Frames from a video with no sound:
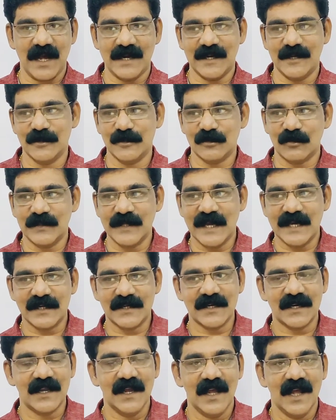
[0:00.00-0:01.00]
And he saw
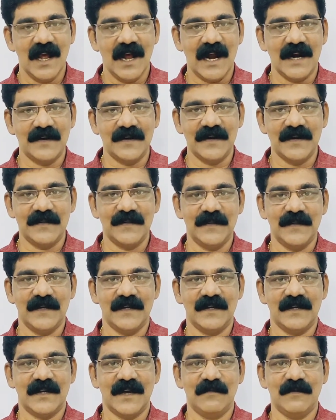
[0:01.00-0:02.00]
that under
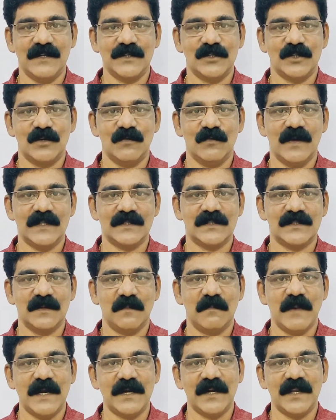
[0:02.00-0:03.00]
the covers she was
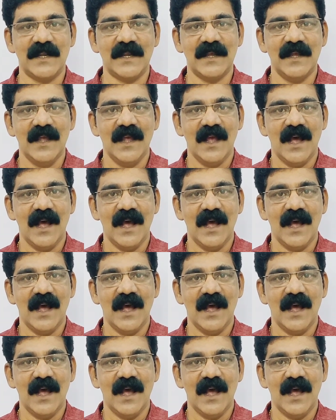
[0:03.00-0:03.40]
bending